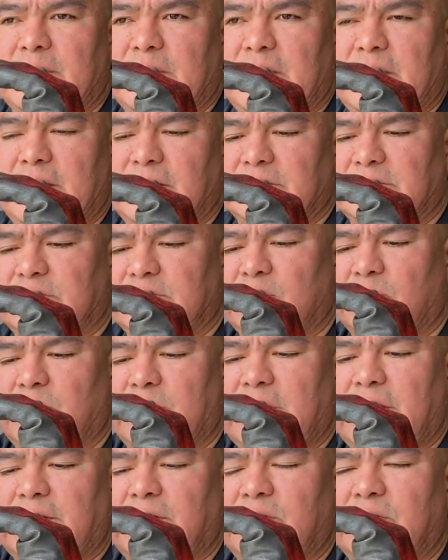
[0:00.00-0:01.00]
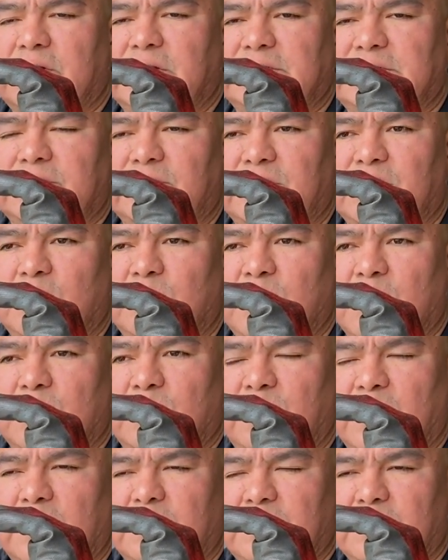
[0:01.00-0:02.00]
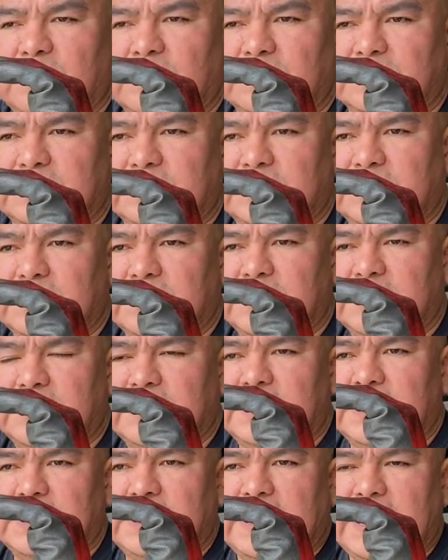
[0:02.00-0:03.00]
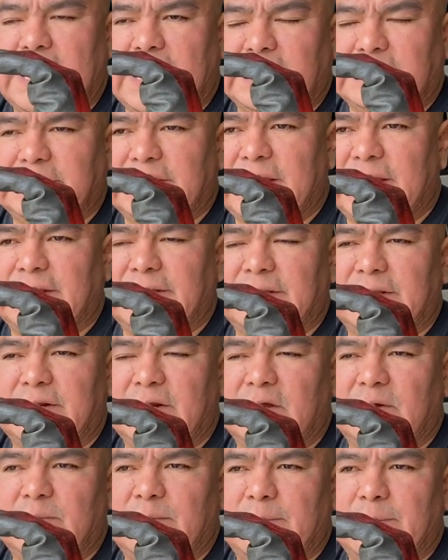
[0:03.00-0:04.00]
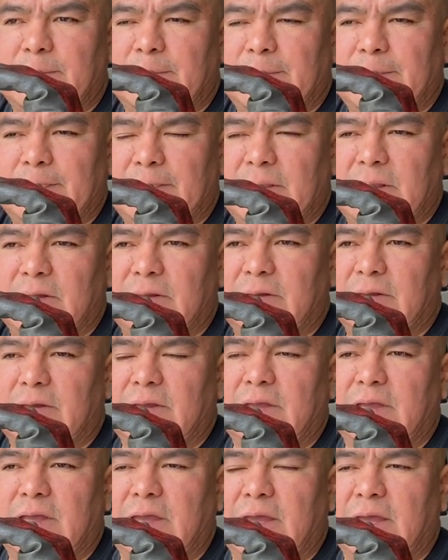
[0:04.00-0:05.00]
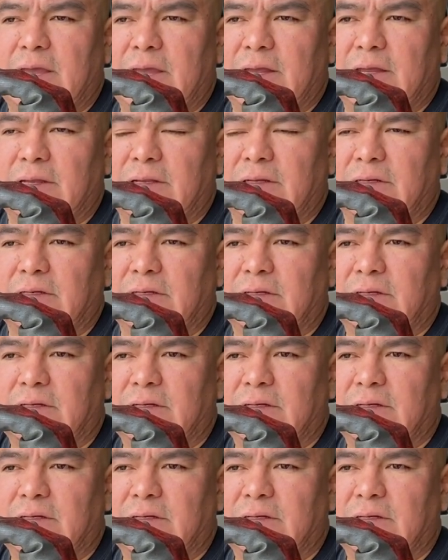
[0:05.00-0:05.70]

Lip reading: And so when I noticed there were no more bubbles, I tightened it up and